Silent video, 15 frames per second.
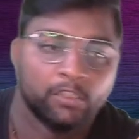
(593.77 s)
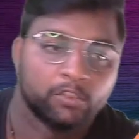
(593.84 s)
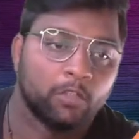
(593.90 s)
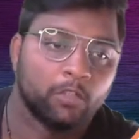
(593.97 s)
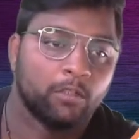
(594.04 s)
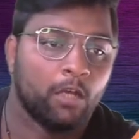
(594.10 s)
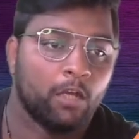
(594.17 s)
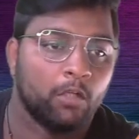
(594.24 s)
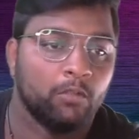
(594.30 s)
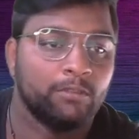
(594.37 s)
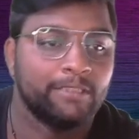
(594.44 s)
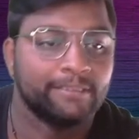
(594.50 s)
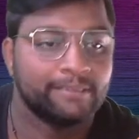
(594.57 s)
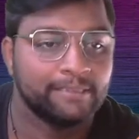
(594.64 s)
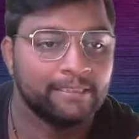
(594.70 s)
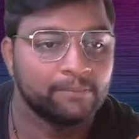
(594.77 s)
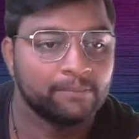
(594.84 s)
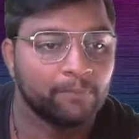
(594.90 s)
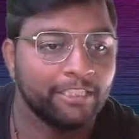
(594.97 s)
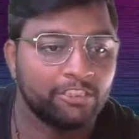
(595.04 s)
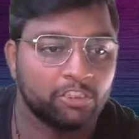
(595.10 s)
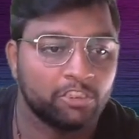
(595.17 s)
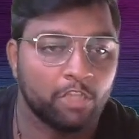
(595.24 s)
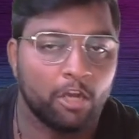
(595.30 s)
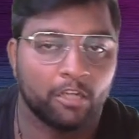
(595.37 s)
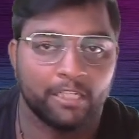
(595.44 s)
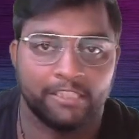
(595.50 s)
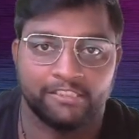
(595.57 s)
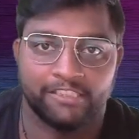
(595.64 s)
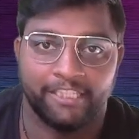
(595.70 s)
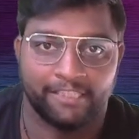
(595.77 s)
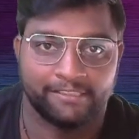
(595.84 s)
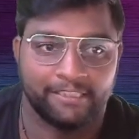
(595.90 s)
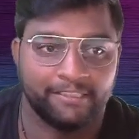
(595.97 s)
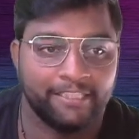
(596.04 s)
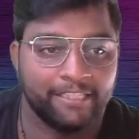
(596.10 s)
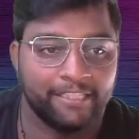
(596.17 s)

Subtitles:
So now this is my chocolates data set.